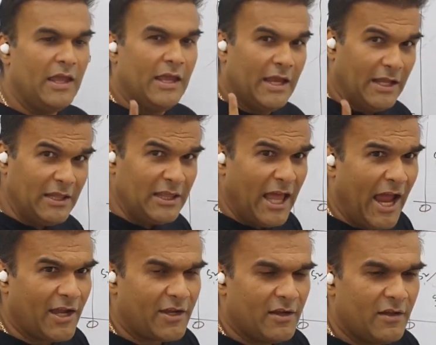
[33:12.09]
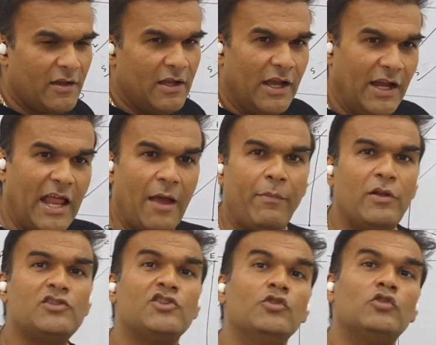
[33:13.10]
In that, it
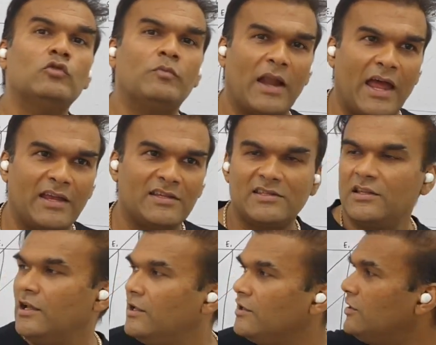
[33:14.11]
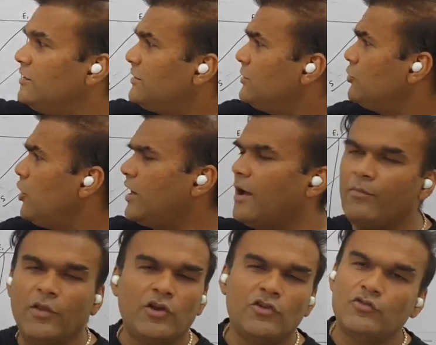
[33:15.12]
happens due to price. This is not
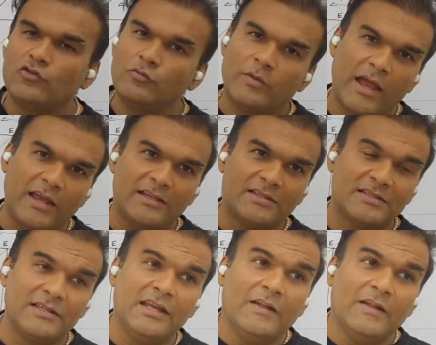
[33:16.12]
happening due to price.